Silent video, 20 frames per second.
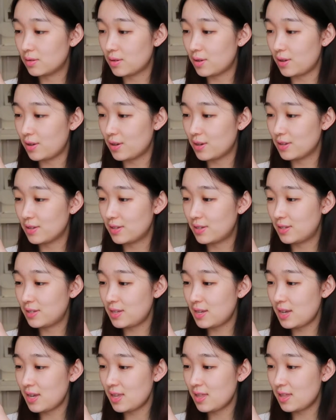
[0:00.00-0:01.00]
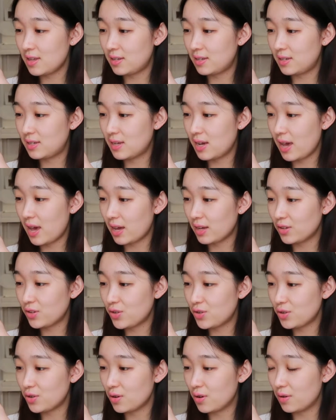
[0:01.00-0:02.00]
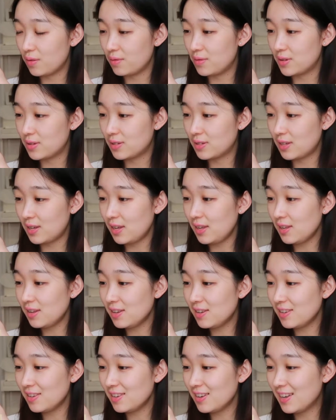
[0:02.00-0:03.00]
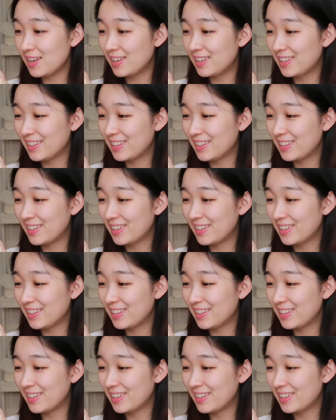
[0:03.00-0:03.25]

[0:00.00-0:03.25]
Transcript: So you can see the texture of the skin.